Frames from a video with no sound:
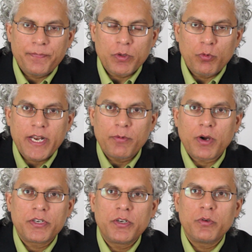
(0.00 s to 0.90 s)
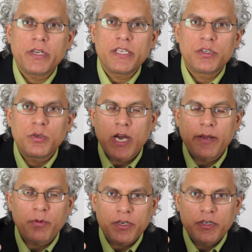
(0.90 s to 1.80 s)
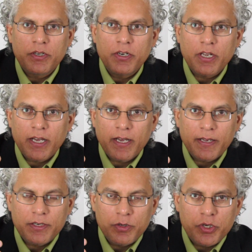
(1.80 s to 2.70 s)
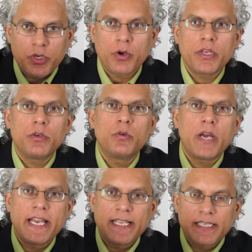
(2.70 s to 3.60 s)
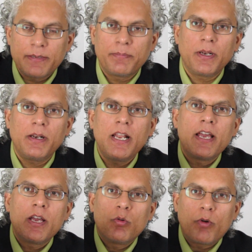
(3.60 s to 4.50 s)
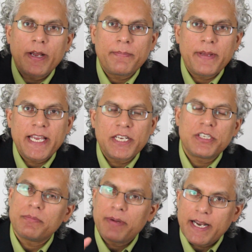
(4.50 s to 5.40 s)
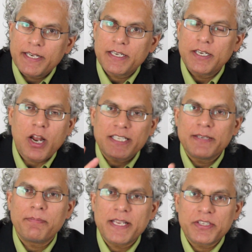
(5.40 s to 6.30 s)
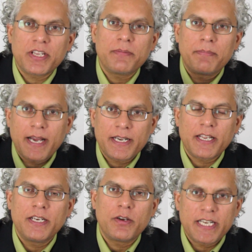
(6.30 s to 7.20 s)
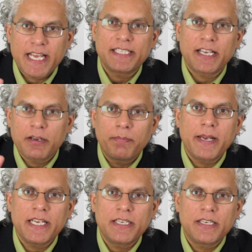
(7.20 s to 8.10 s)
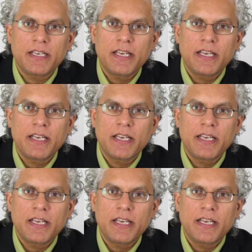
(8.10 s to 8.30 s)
what I want to do is I want to show you a simple one page, but not simplistic, but it has a complete,